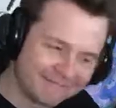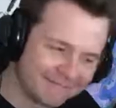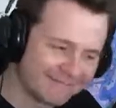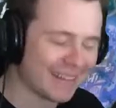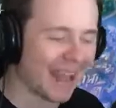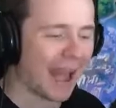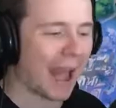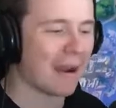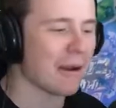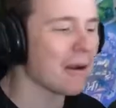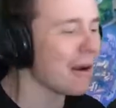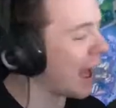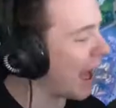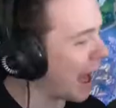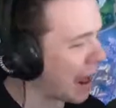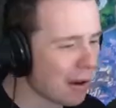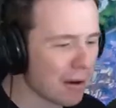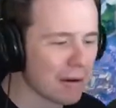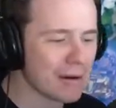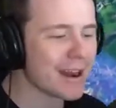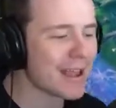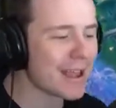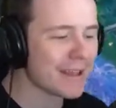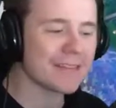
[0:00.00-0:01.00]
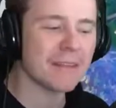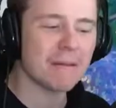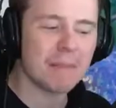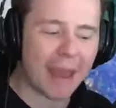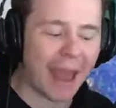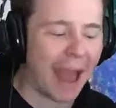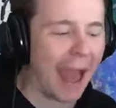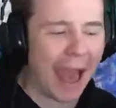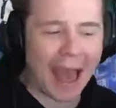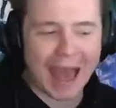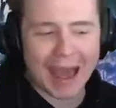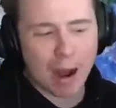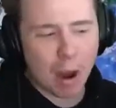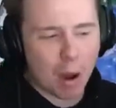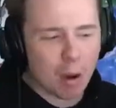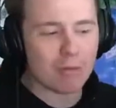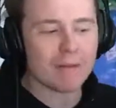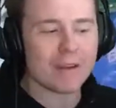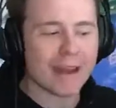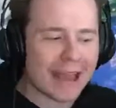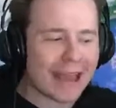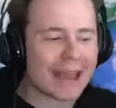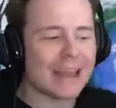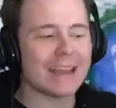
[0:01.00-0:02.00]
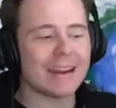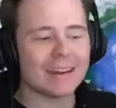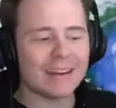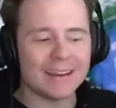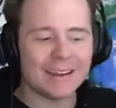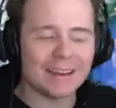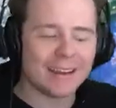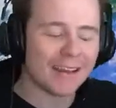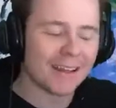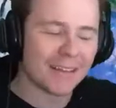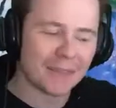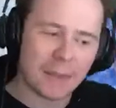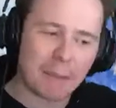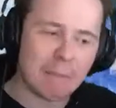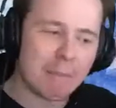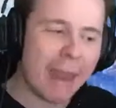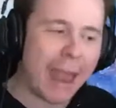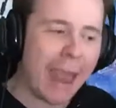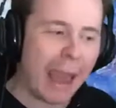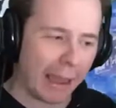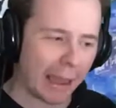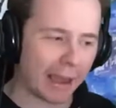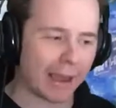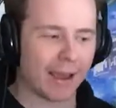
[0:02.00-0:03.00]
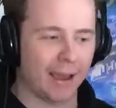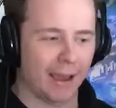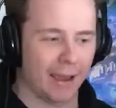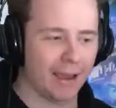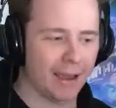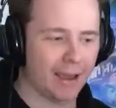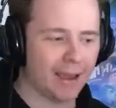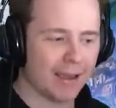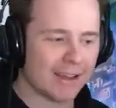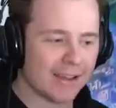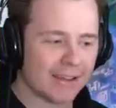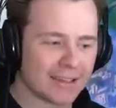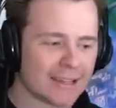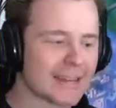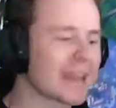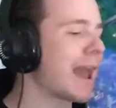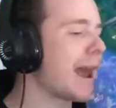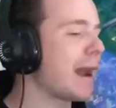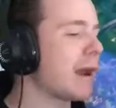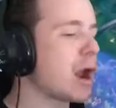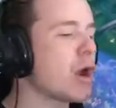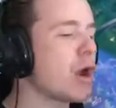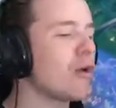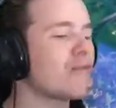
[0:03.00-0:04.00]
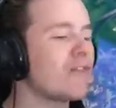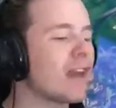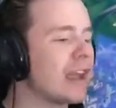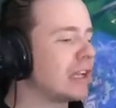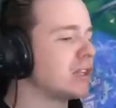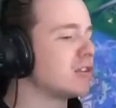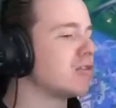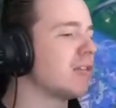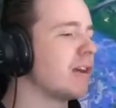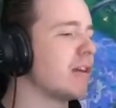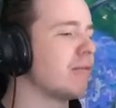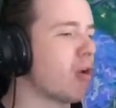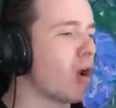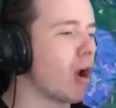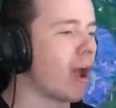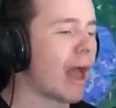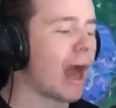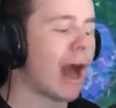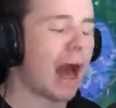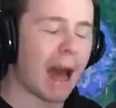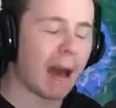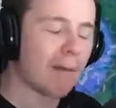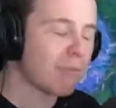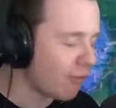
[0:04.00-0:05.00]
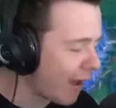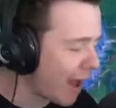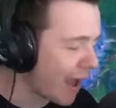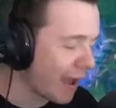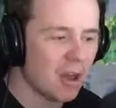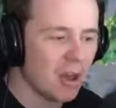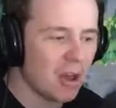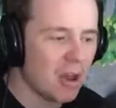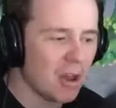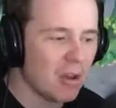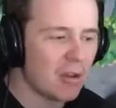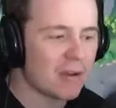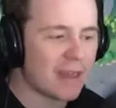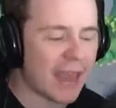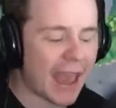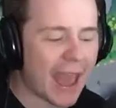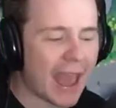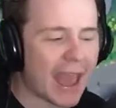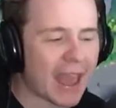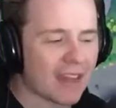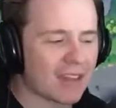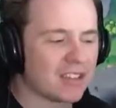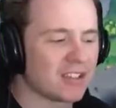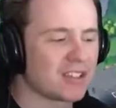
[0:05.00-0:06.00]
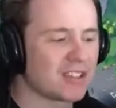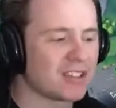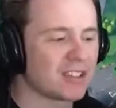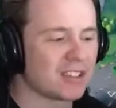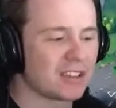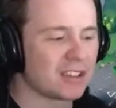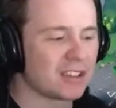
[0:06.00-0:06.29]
I don't I don't need the mech. I don't need the mech to get no victory royale. I'm fine. Who cares?